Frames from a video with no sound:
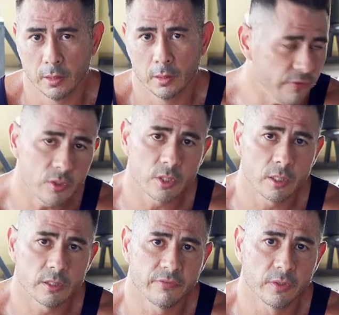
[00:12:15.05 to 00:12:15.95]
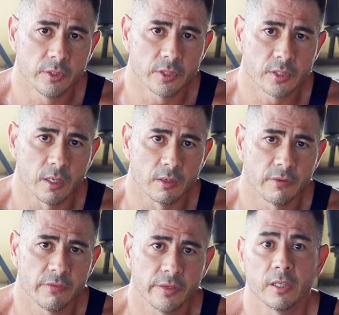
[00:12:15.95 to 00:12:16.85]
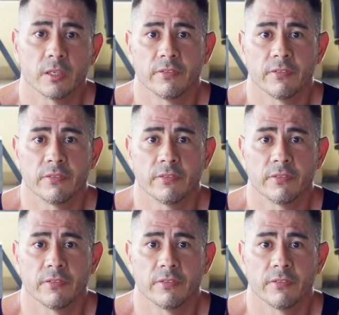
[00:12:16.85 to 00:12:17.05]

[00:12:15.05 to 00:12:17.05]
If you start to feel yourself feeling